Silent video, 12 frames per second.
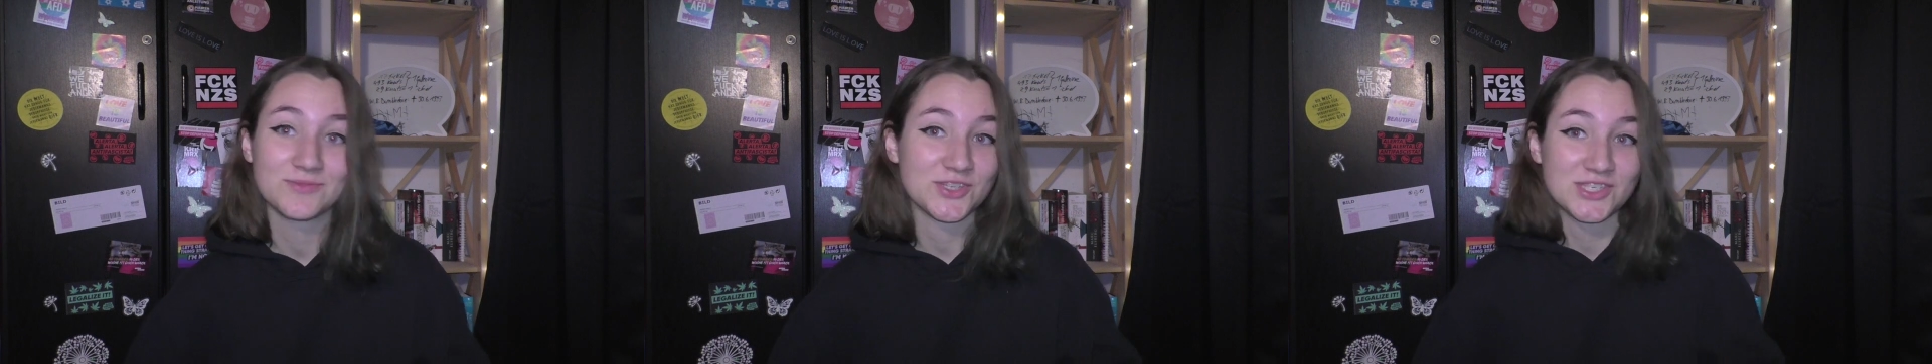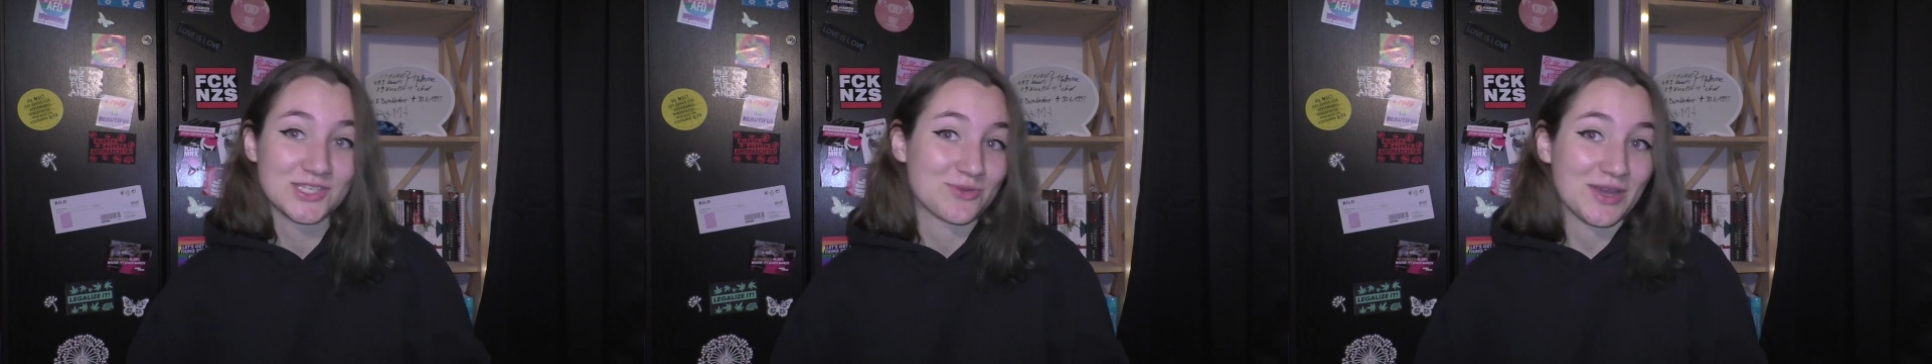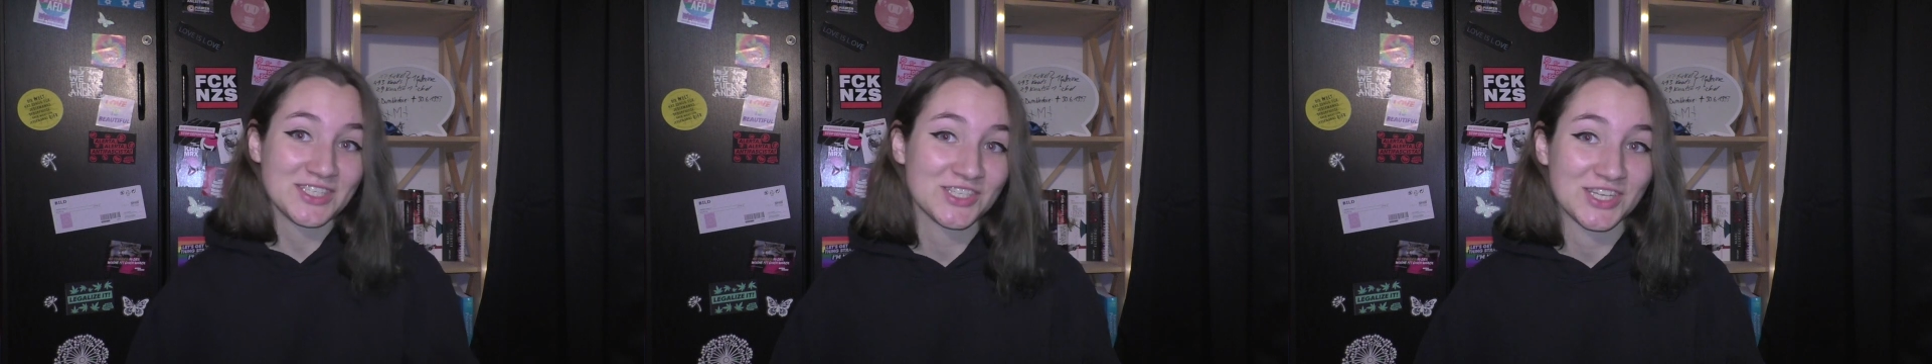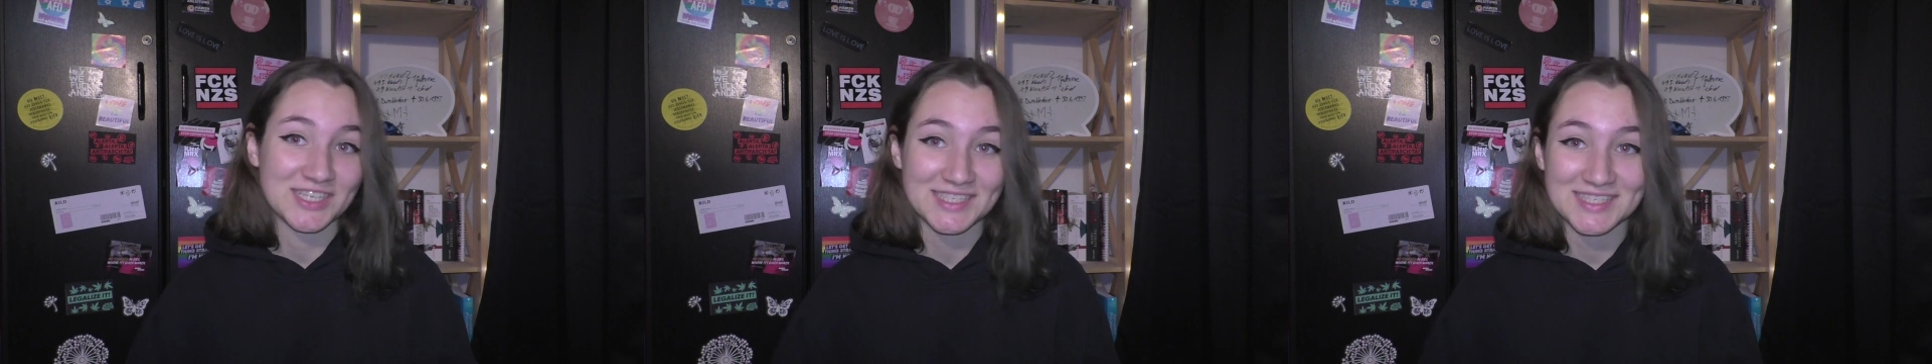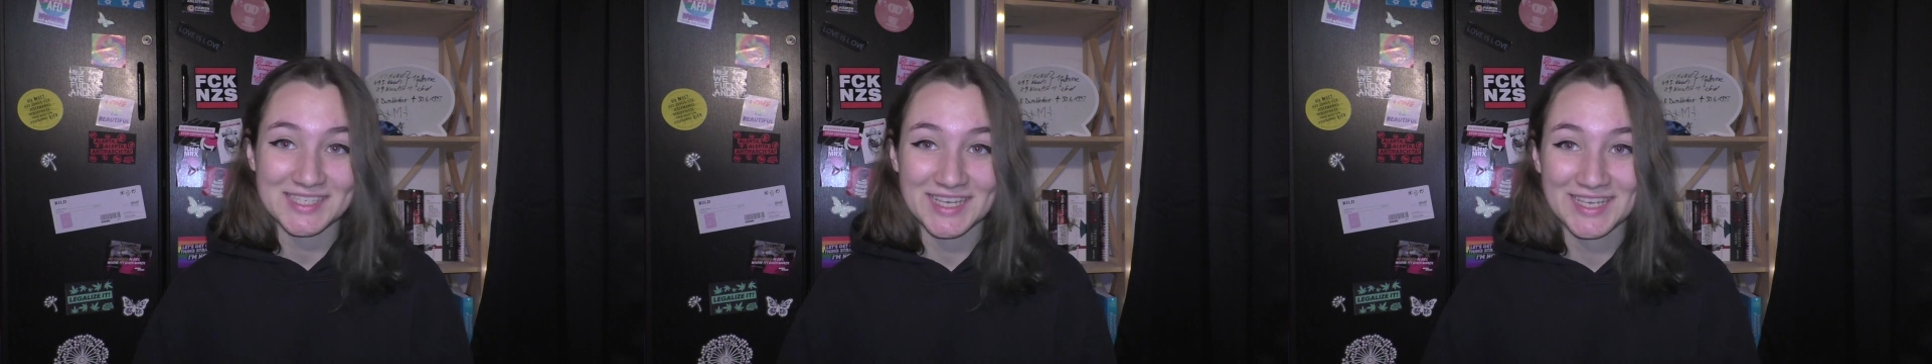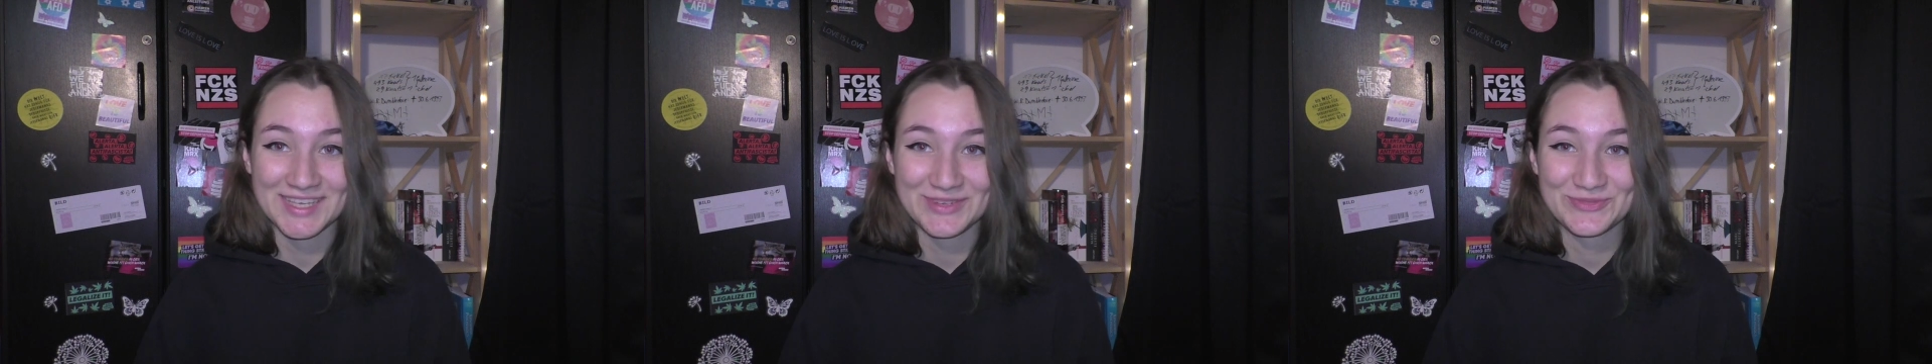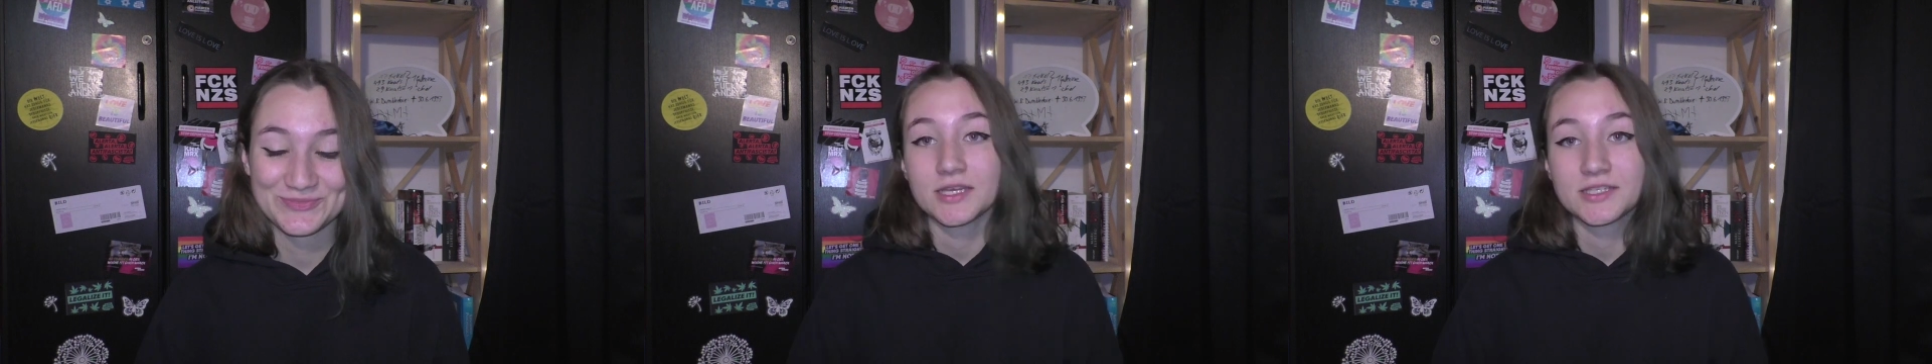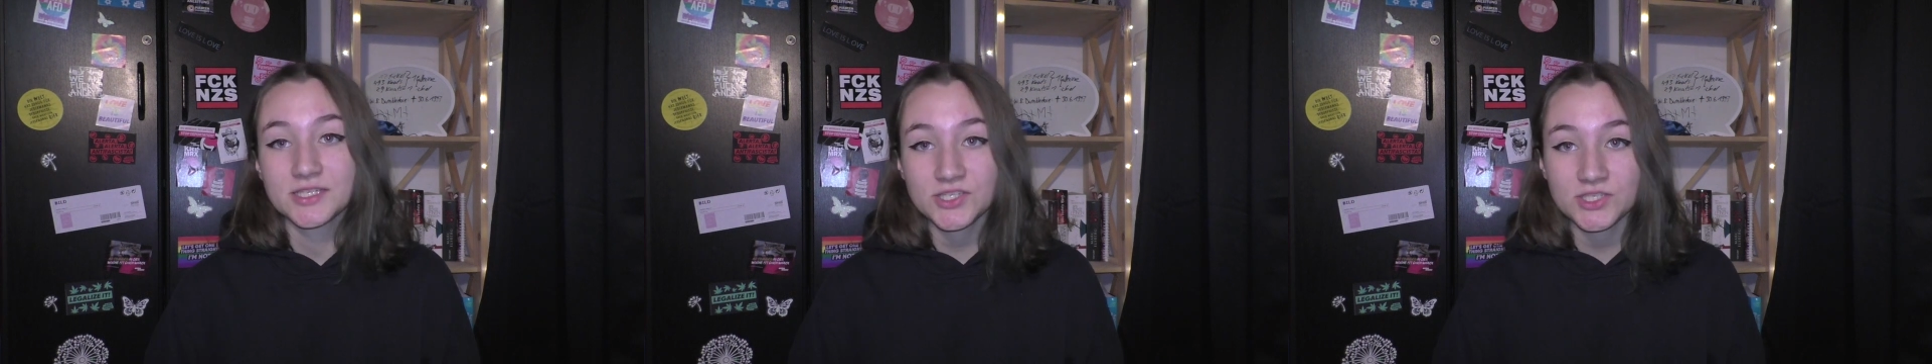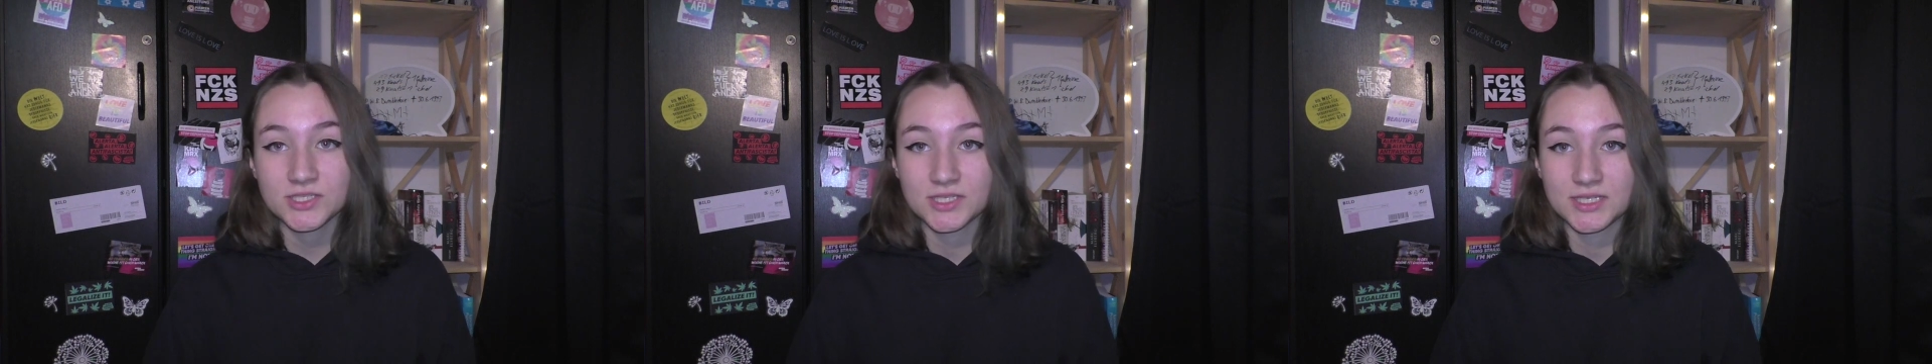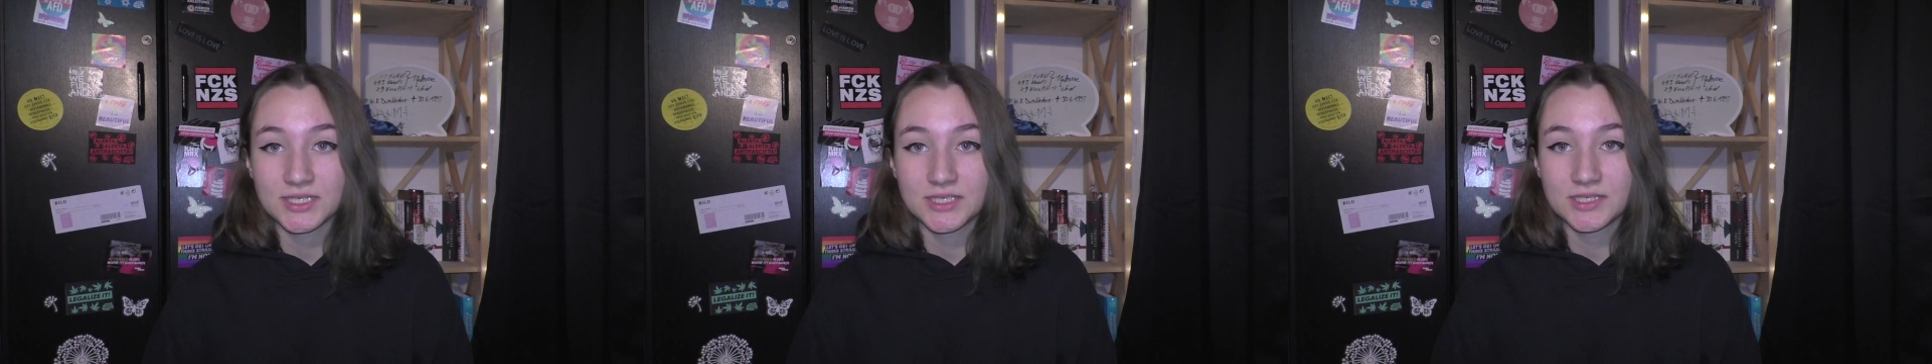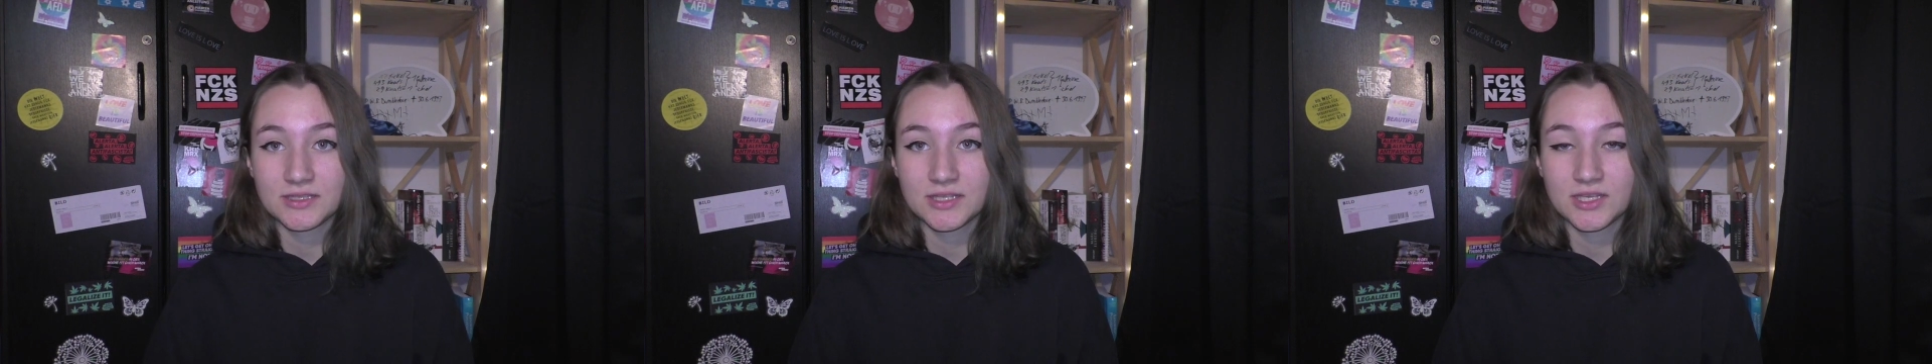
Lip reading: Just questions. Additionally,